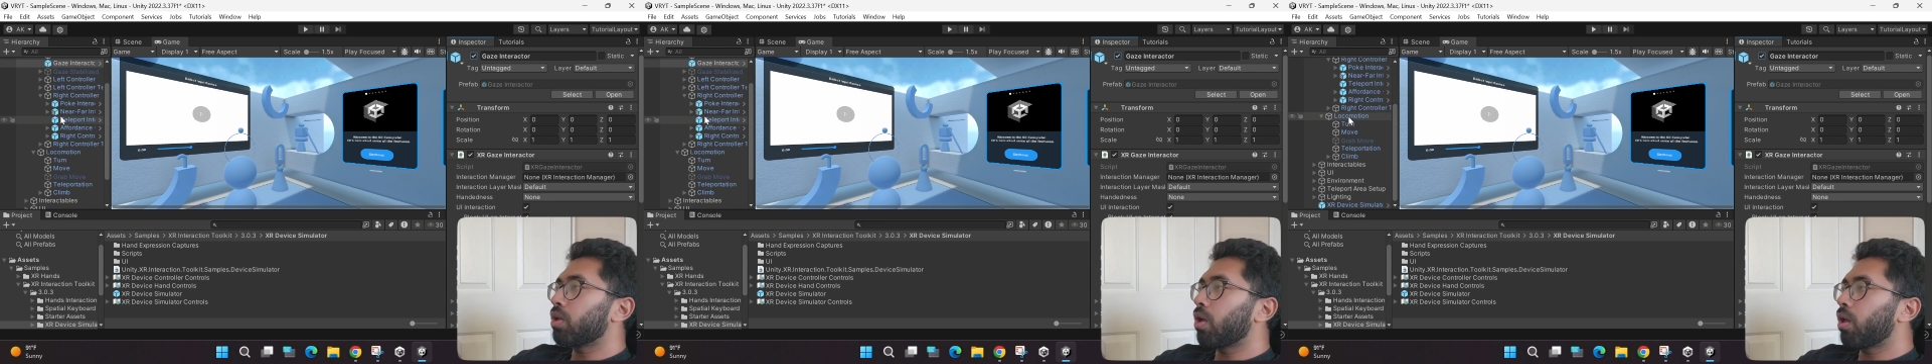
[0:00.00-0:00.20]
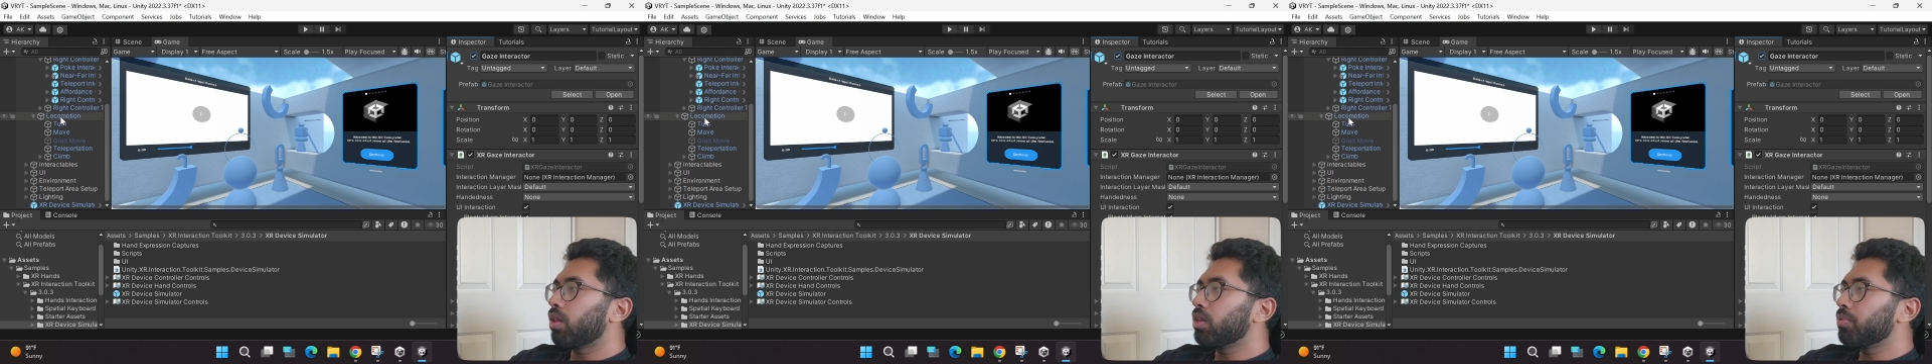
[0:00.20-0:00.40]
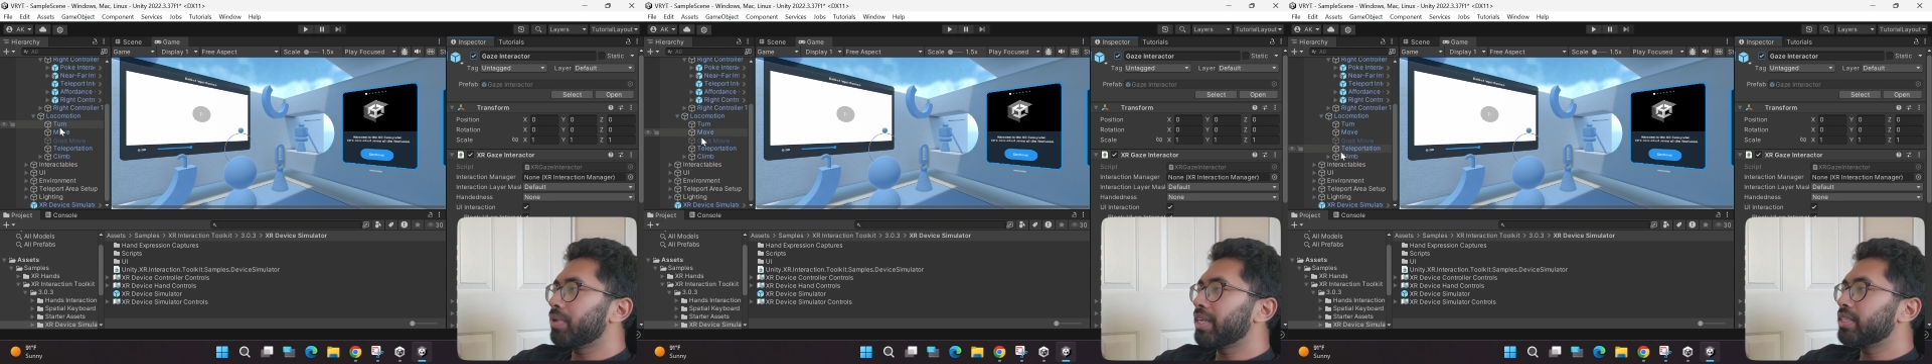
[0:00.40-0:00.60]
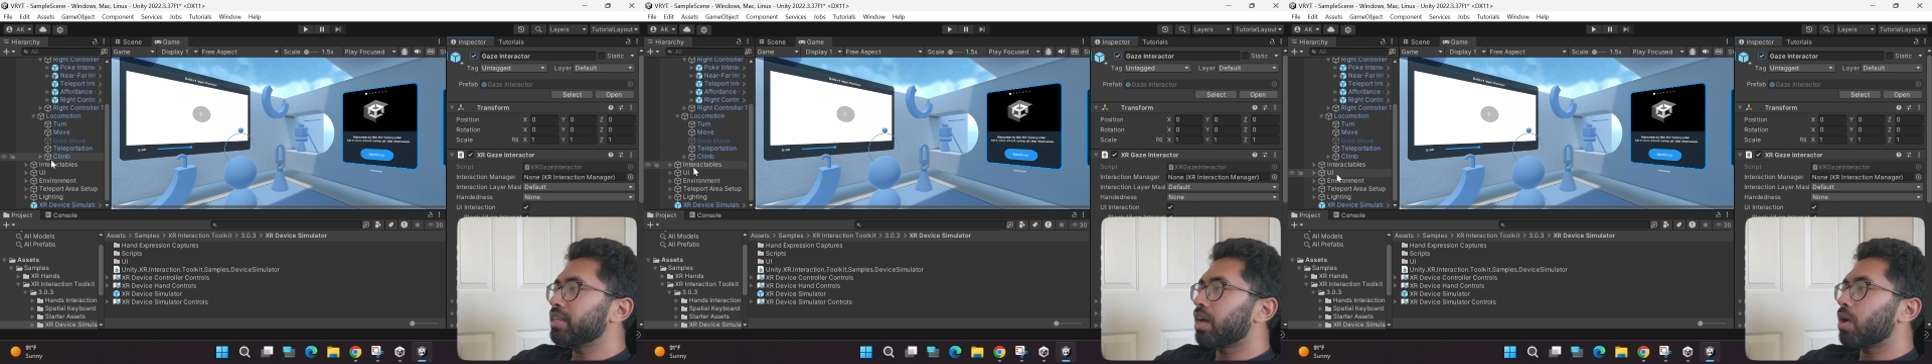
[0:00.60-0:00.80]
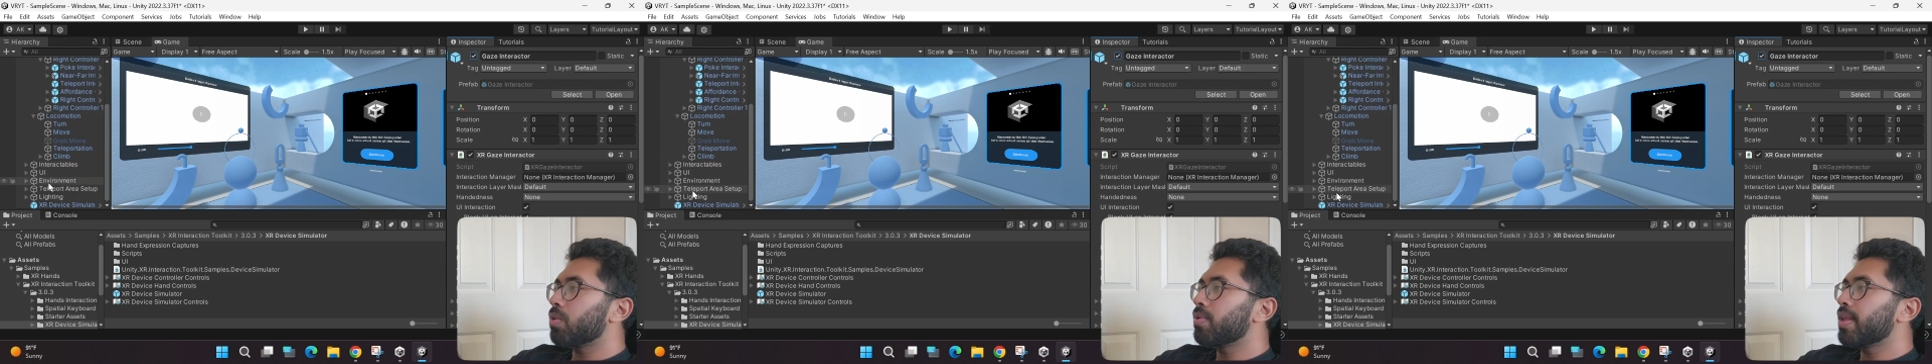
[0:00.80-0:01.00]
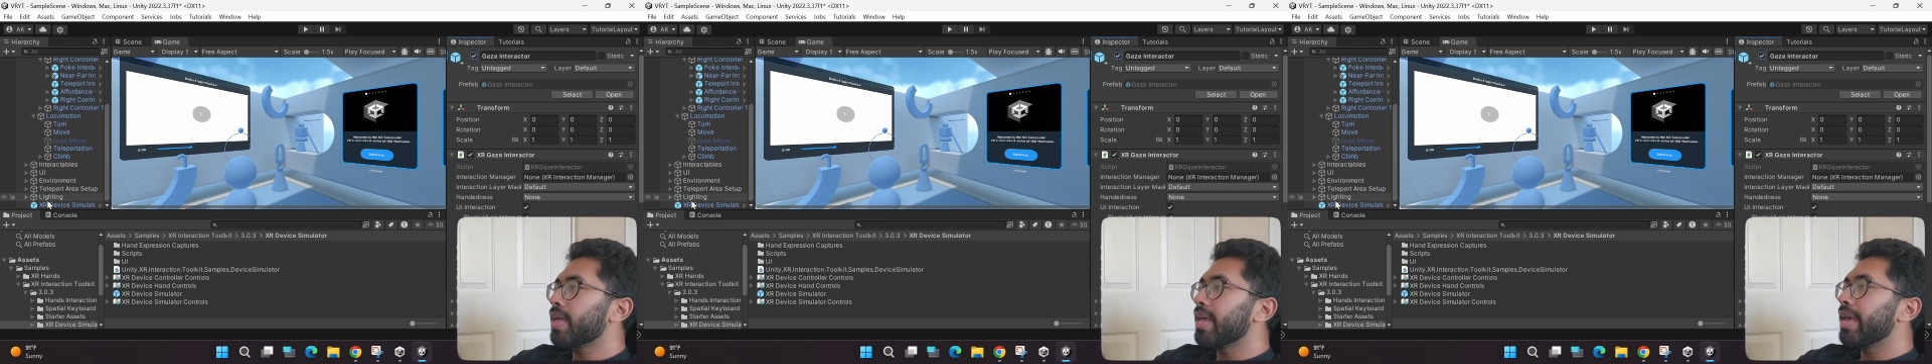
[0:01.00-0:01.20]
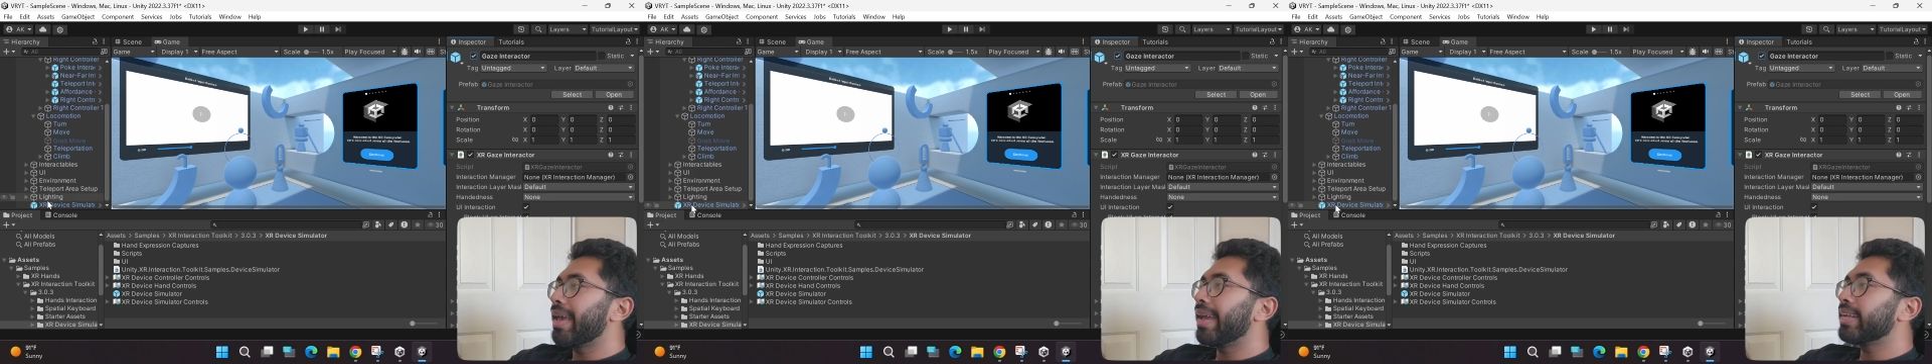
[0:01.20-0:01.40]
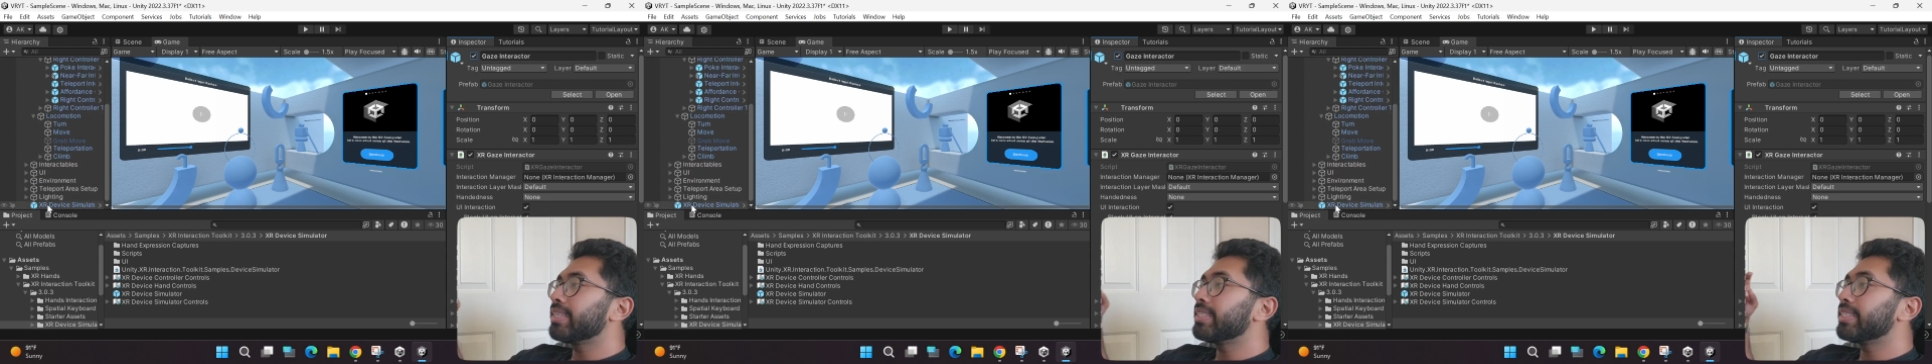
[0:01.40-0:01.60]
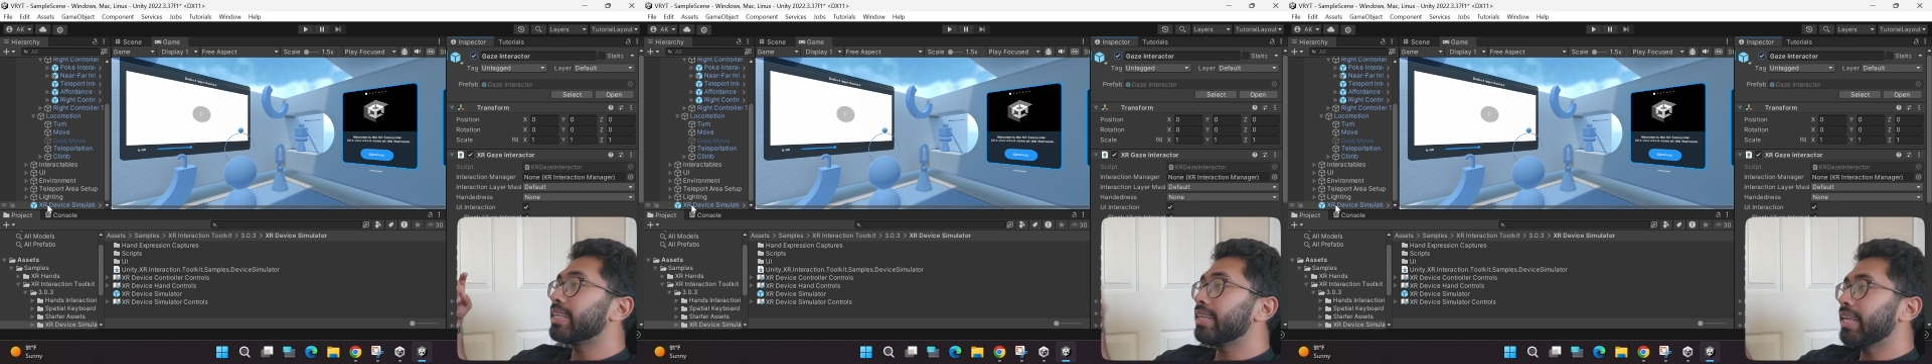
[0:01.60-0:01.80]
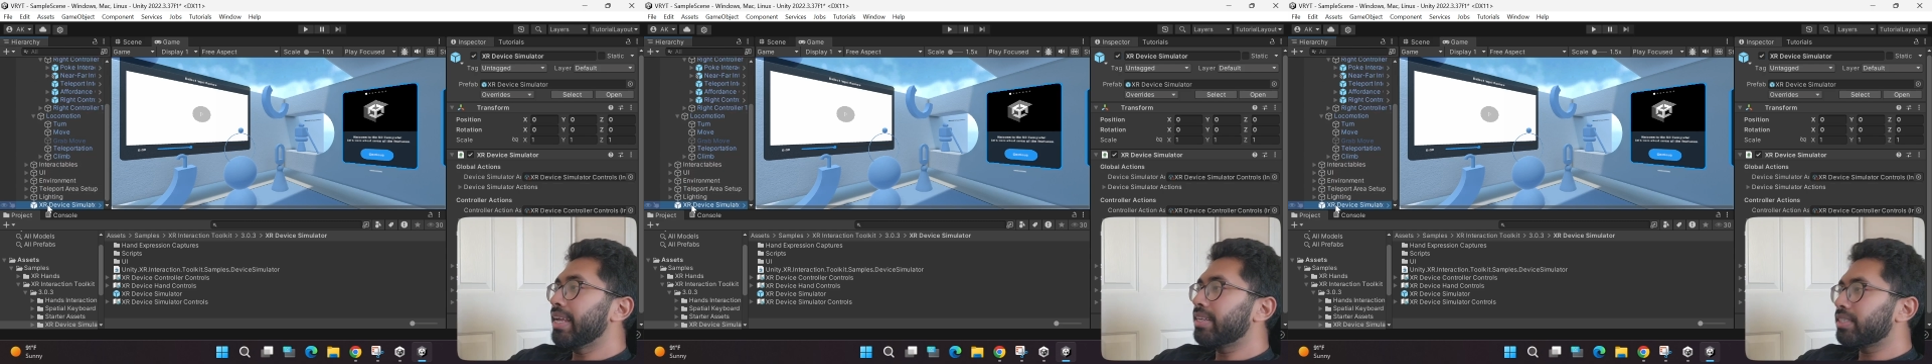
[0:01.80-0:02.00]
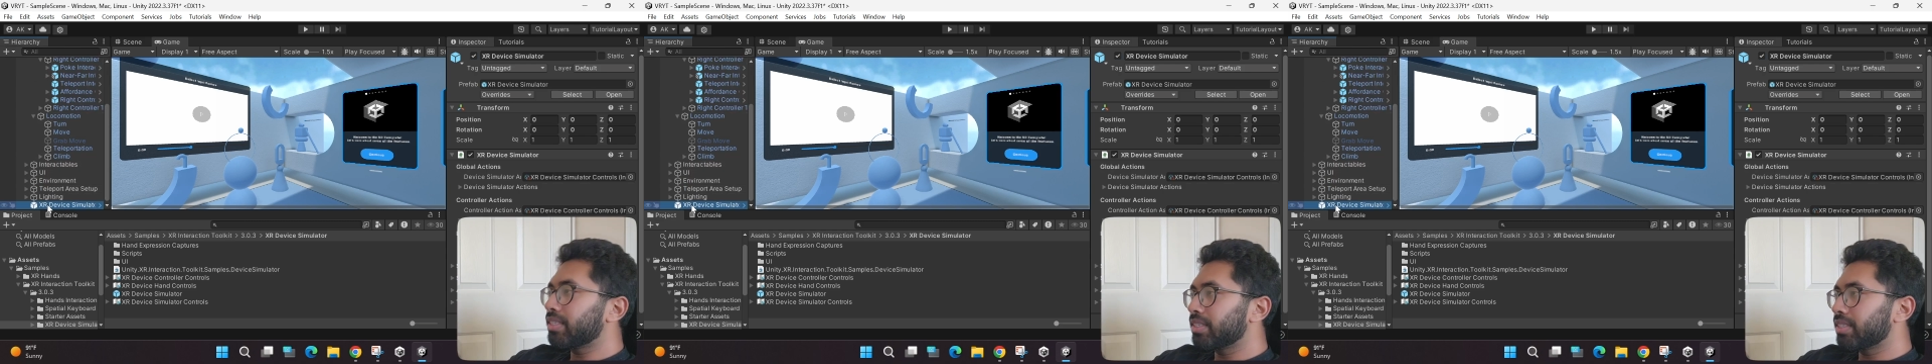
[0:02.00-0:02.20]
all the way down and delete